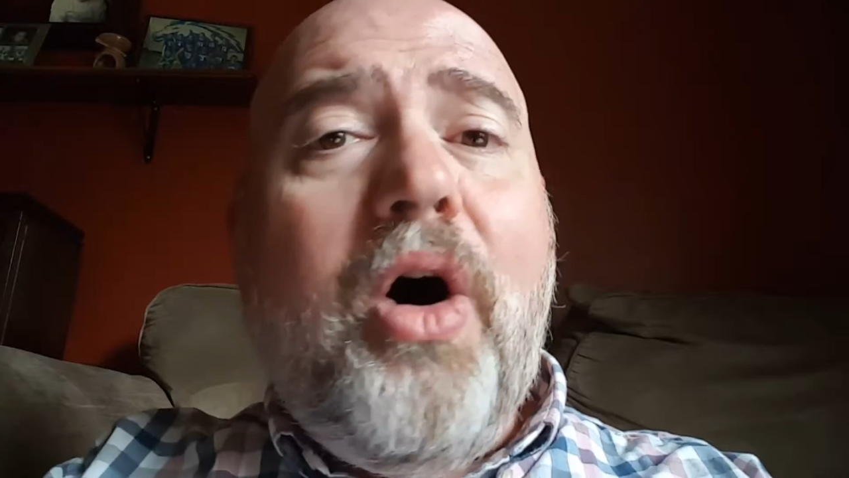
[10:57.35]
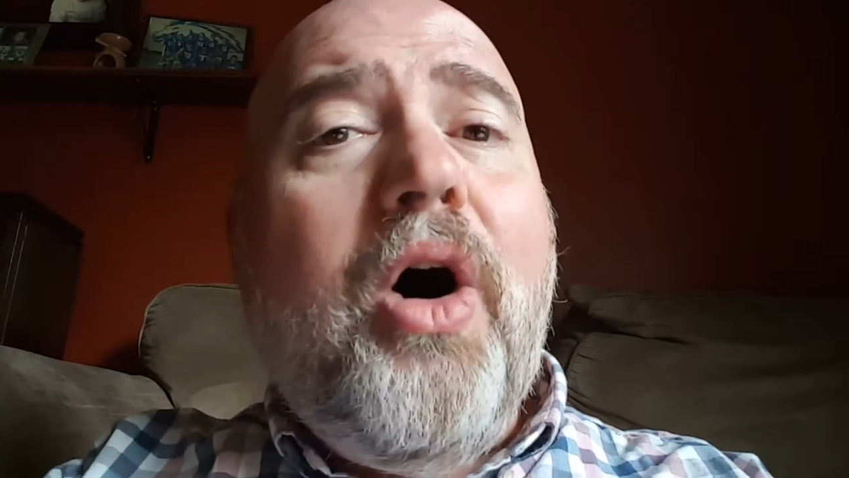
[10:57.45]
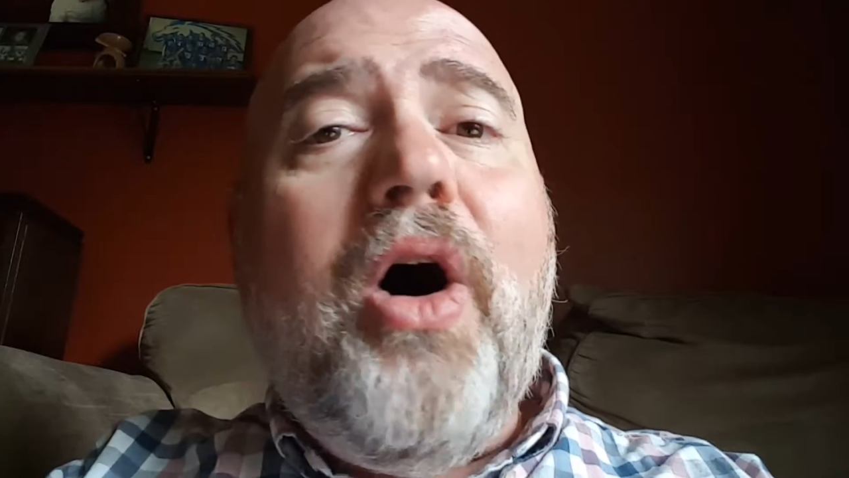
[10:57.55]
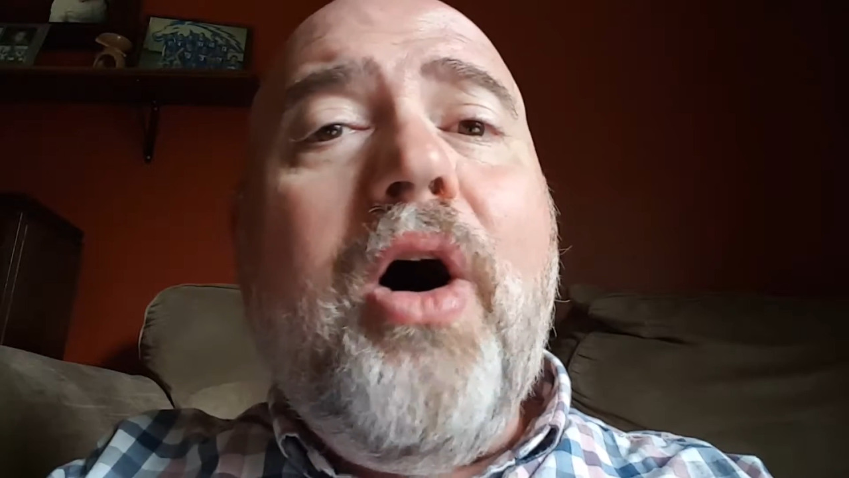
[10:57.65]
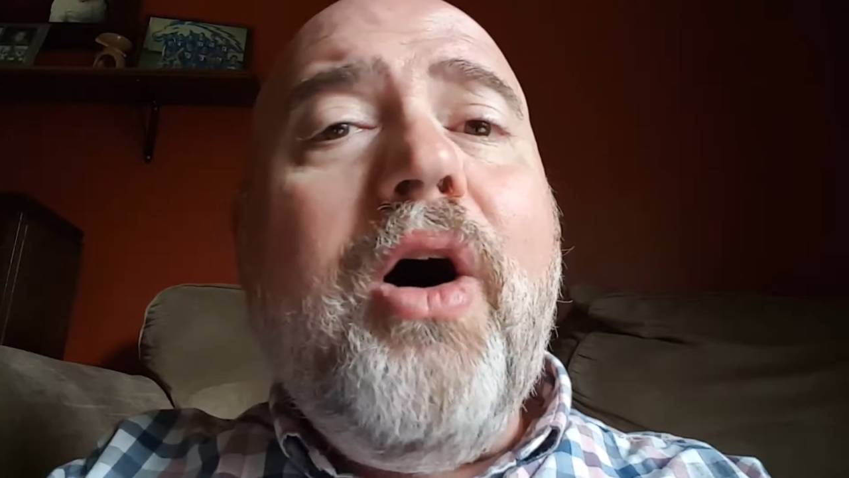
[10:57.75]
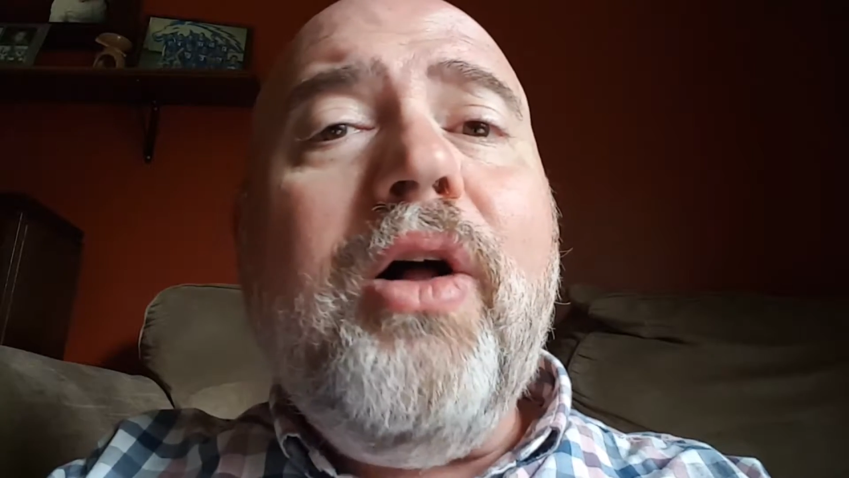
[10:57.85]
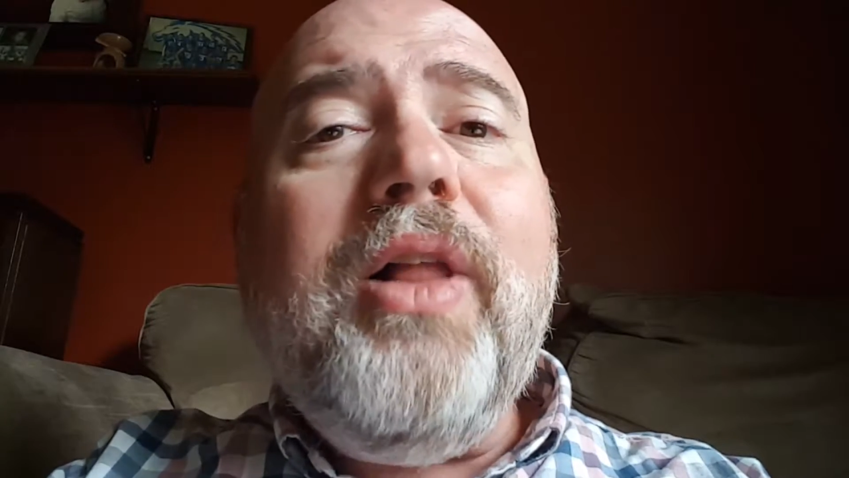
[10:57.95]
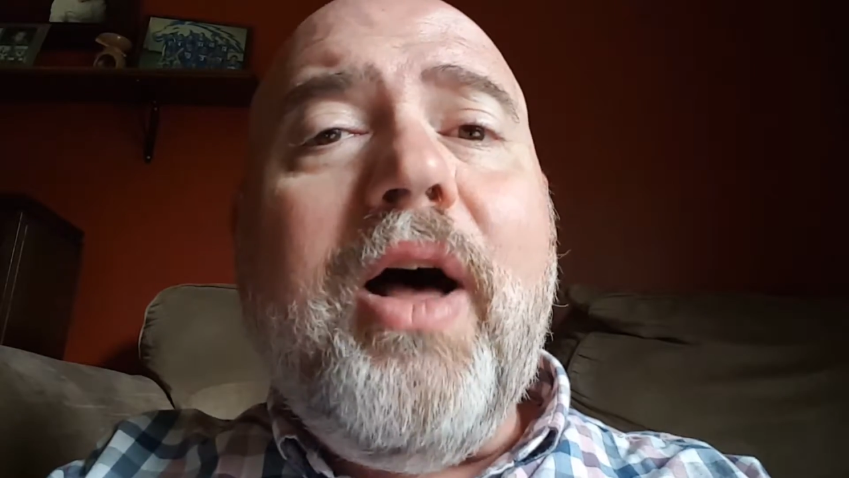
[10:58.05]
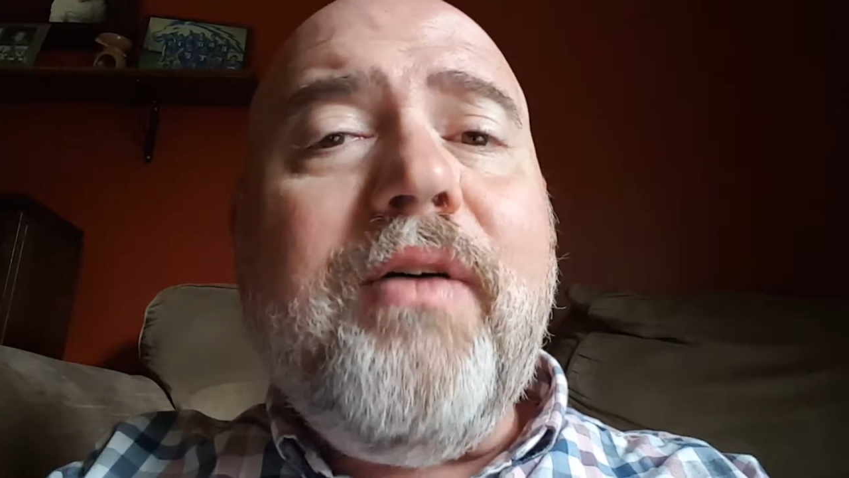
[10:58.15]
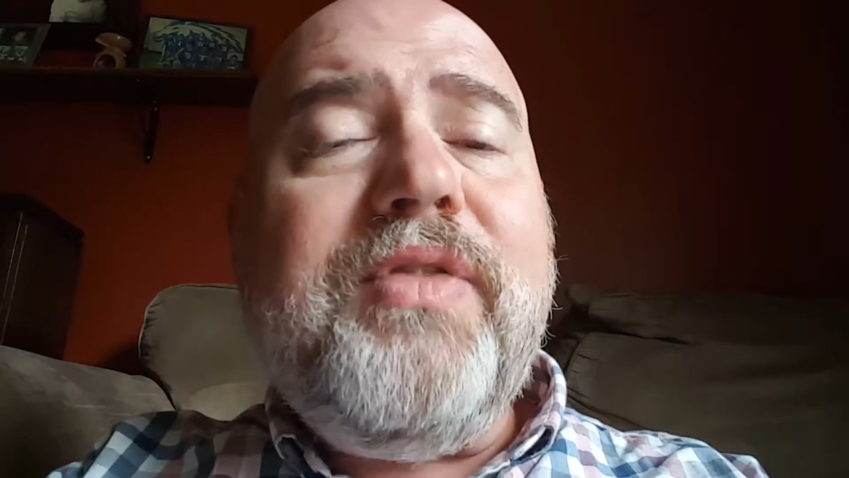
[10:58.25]
All
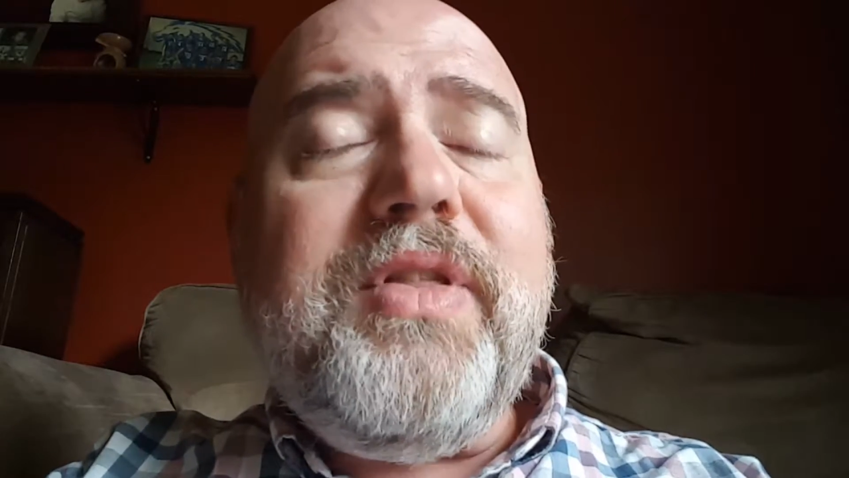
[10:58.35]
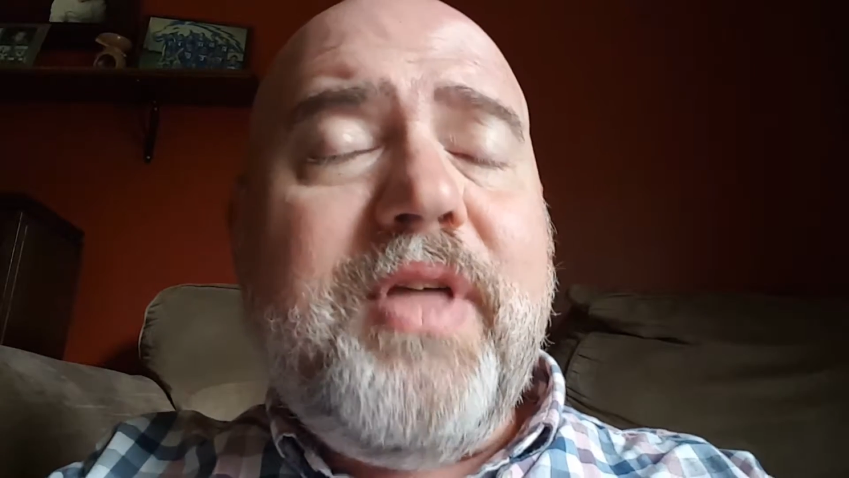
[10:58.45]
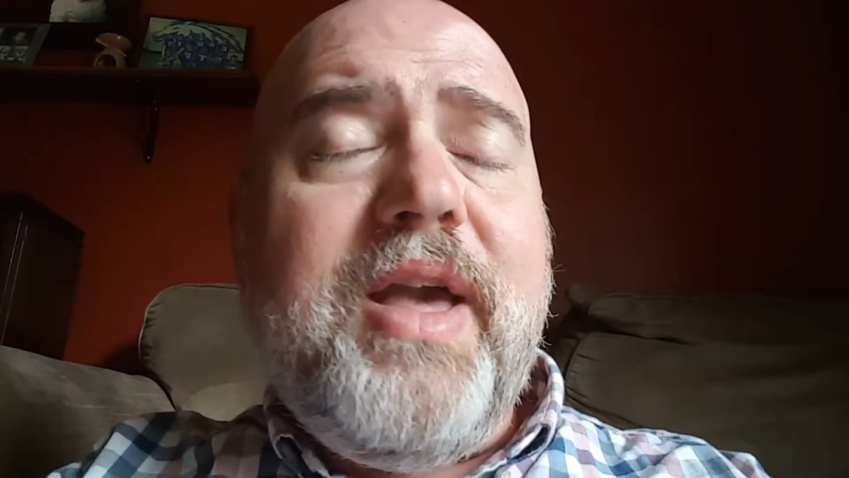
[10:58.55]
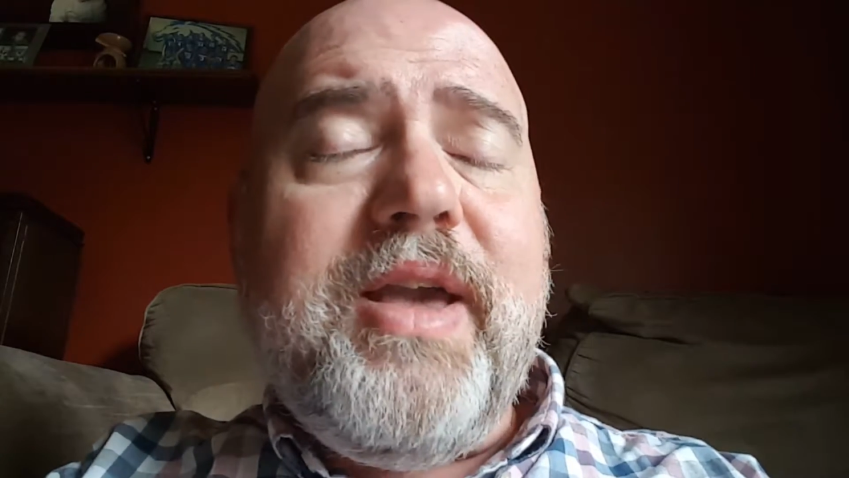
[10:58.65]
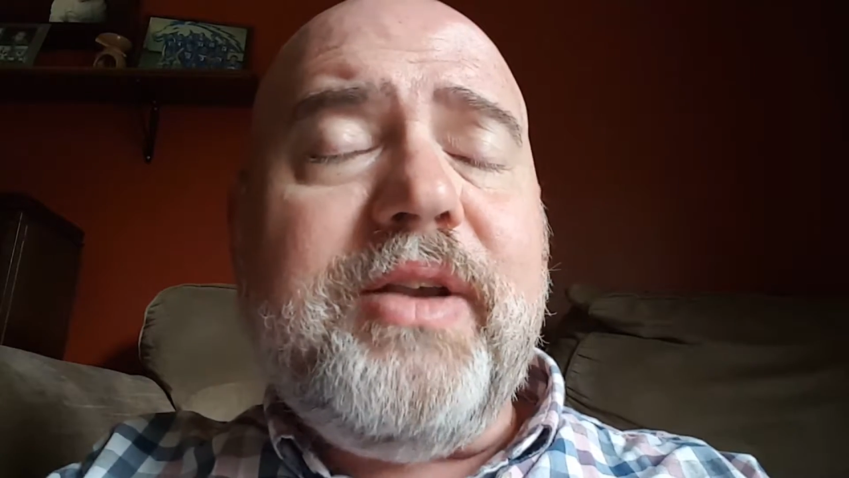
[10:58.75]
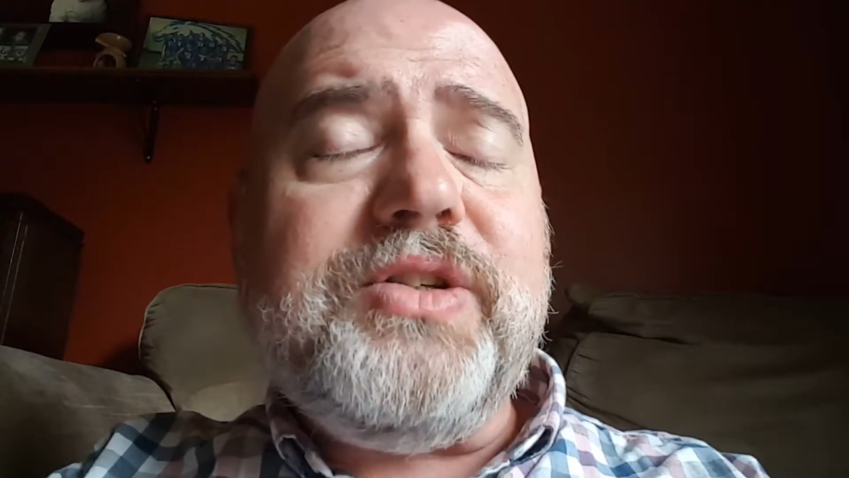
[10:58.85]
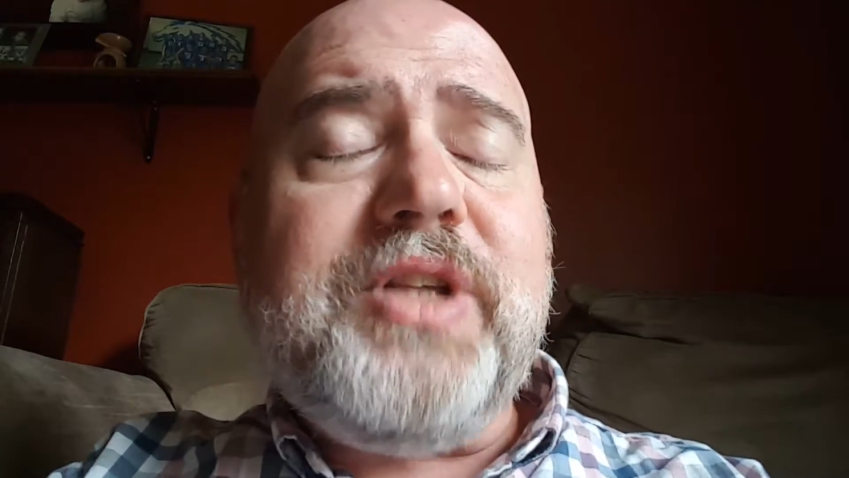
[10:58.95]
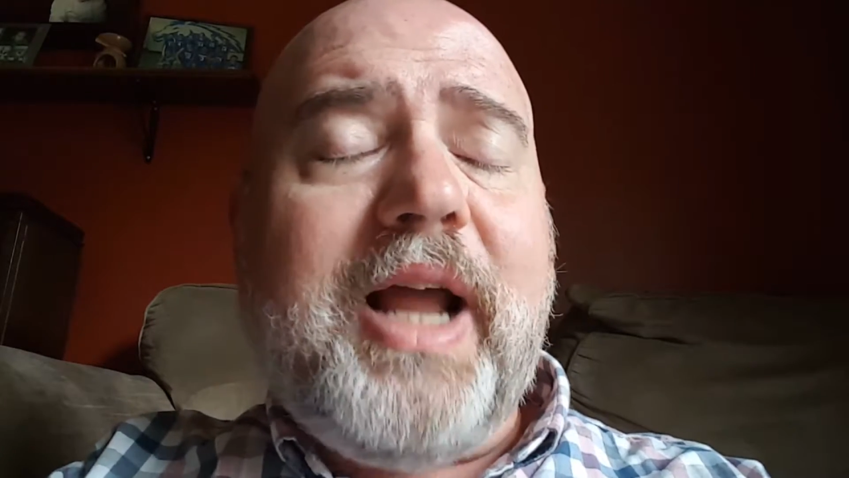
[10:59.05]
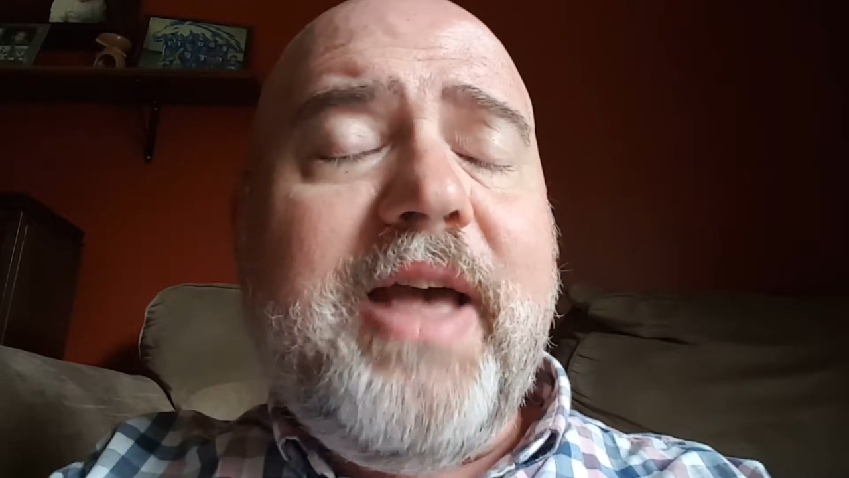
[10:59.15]
of the things that I